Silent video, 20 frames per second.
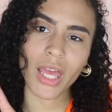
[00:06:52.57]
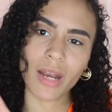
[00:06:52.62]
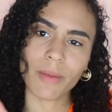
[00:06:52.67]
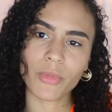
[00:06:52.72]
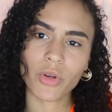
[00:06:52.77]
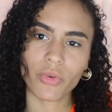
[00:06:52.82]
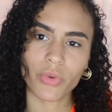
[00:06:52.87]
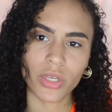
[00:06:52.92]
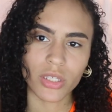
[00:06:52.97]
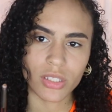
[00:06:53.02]
And
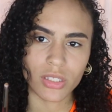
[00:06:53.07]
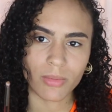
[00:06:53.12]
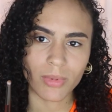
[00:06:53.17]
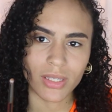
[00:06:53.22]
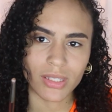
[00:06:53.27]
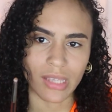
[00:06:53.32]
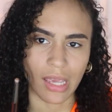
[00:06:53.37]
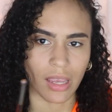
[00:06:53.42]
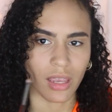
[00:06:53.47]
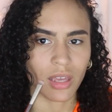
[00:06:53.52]
I'm going to
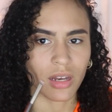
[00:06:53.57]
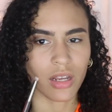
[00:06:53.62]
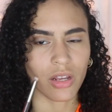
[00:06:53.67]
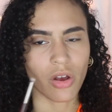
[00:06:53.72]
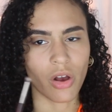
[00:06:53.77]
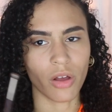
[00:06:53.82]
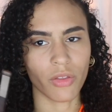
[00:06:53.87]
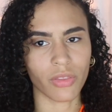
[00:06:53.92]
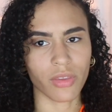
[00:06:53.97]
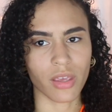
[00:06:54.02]
be taking
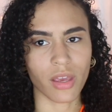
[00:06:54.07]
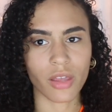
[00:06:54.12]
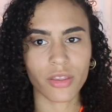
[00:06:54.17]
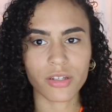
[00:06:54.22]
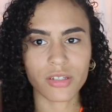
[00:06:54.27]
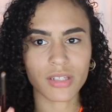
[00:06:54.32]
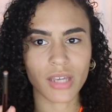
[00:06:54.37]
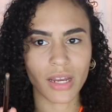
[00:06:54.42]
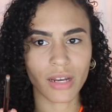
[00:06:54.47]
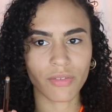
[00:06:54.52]
it on the
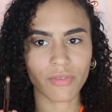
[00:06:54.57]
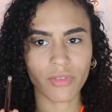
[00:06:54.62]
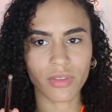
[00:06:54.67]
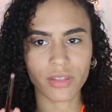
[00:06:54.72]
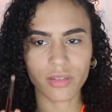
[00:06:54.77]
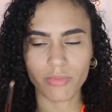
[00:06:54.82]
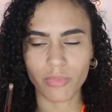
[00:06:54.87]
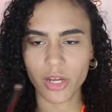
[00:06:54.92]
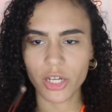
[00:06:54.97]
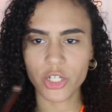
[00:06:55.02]
other side of
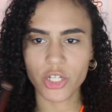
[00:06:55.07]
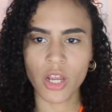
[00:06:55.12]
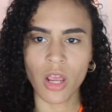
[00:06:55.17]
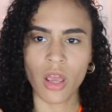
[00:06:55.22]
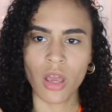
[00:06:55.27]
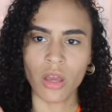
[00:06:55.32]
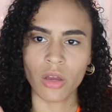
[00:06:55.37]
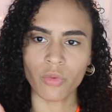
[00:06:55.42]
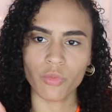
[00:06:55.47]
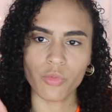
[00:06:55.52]
this brush,
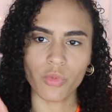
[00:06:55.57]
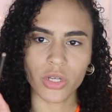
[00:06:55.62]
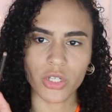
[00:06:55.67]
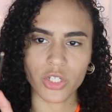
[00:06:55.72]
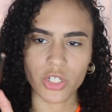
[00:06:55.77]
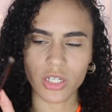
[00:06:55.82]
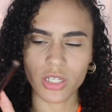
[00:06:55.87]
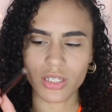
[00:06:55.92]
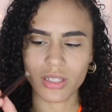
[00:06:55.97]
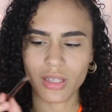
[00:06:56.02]

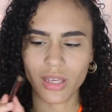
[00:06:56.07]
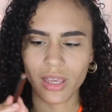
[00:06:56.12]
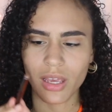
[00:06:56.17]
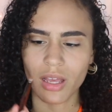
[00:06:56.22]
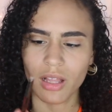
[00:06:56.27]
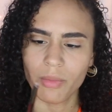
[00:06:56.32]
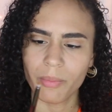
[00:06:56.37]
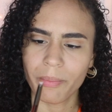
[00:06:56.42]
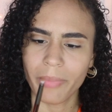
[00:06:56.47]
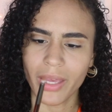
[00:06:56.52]
which is like
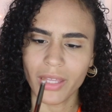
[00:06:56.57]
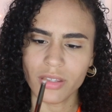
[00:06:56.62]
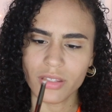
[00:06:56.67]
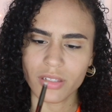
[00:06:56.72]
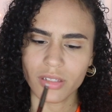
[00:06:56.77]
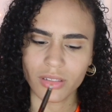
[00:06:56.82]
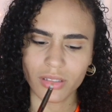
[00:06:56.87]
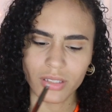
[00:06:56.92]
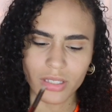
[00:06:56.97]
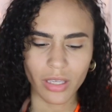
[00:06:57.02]
a
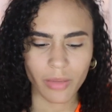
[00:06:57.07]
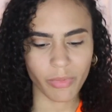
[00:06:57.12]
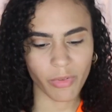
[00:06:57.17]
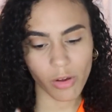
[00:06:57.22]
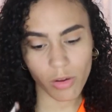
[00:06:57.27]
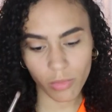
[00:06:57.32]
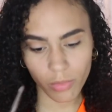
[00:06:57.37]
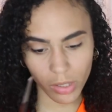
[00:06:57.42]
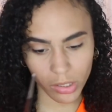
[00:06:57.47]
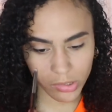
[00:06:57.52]
pencil tip
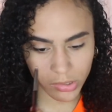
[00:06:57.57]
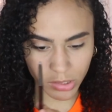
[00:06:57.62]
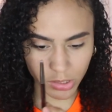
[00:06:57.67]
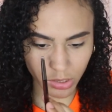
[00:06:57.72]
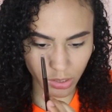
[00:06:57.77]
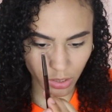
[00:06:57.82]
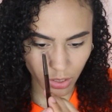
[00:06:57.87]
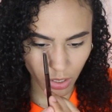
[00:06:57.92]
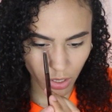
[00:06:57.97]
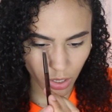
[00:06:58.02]

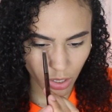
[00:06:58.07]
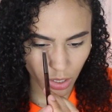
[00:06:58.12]
almost.